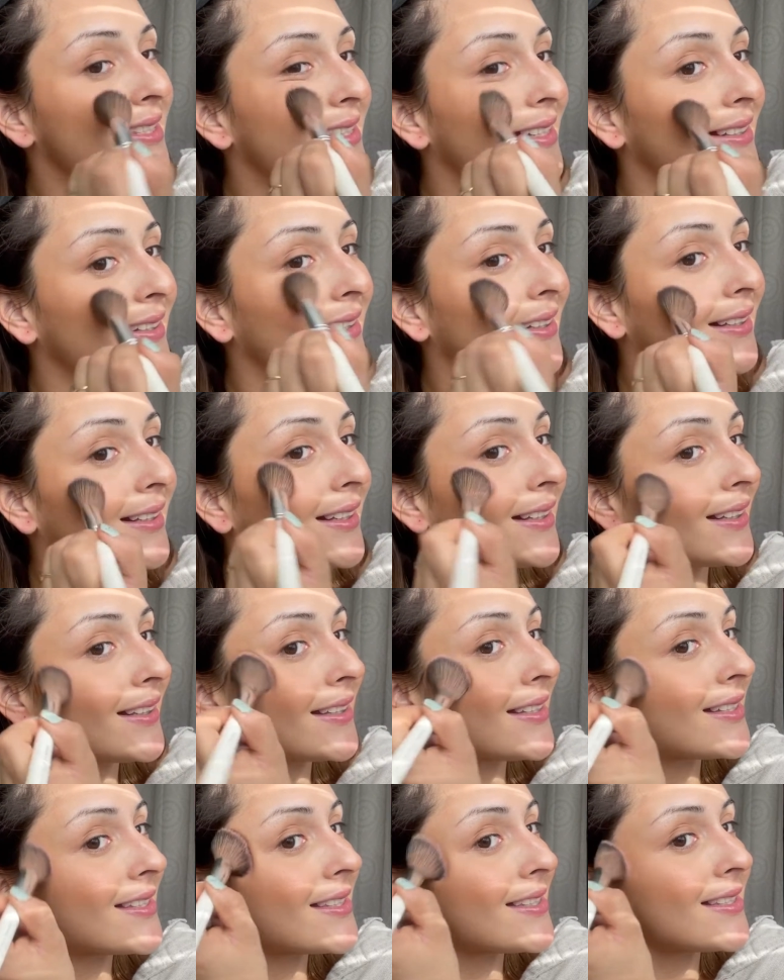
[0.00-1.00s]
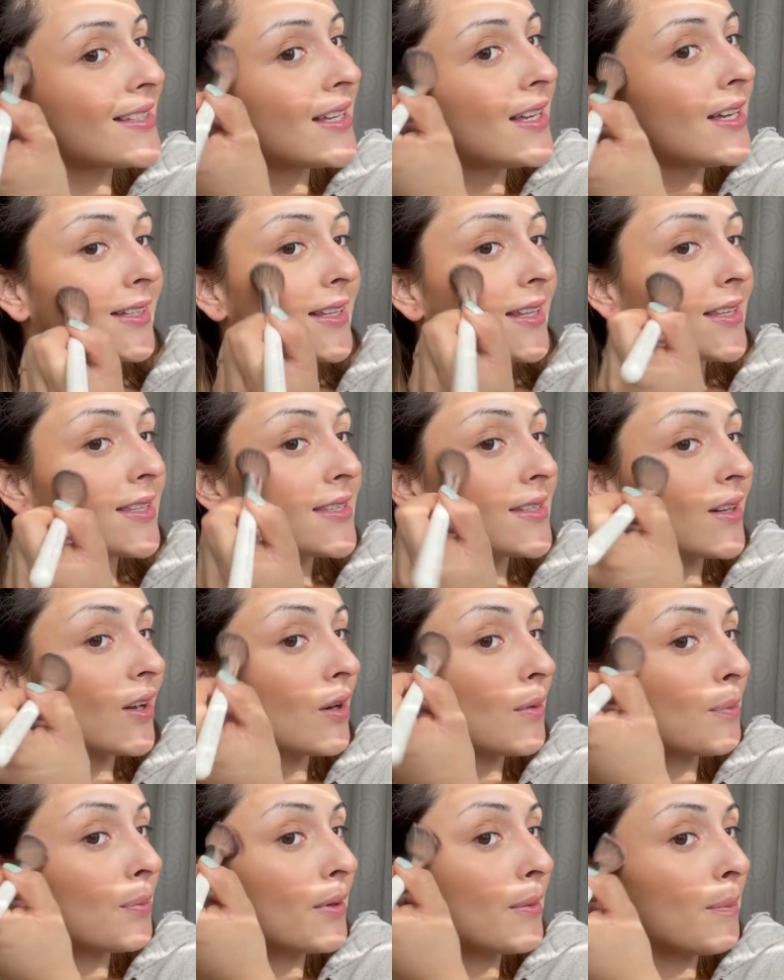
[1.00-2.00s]
it like this. Start
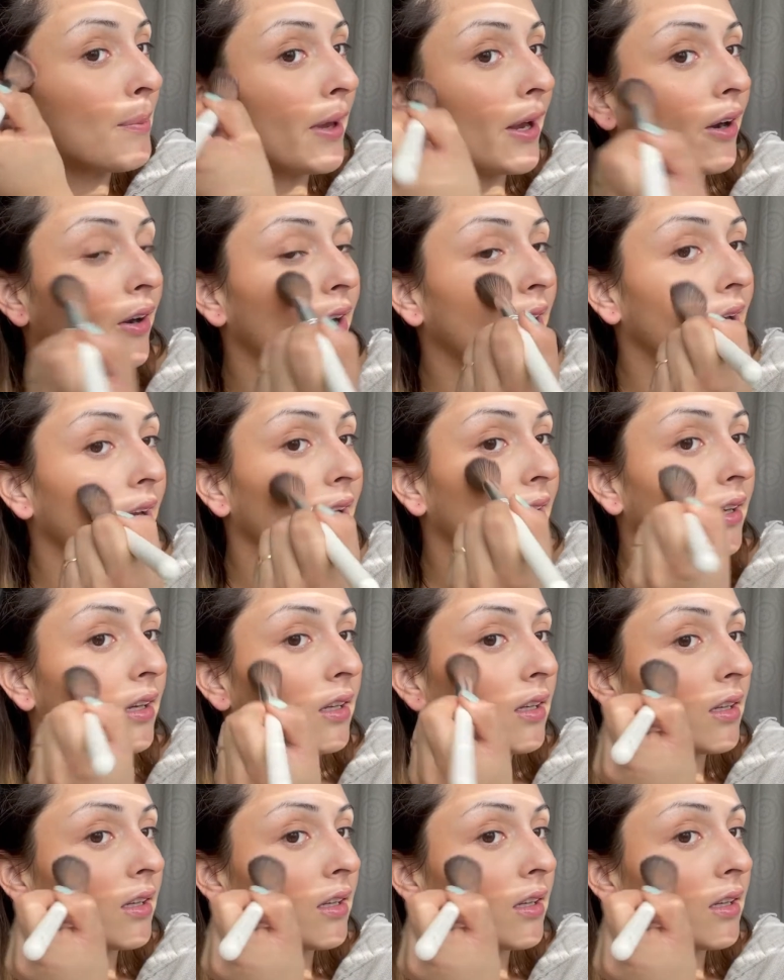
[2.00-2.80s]
preparing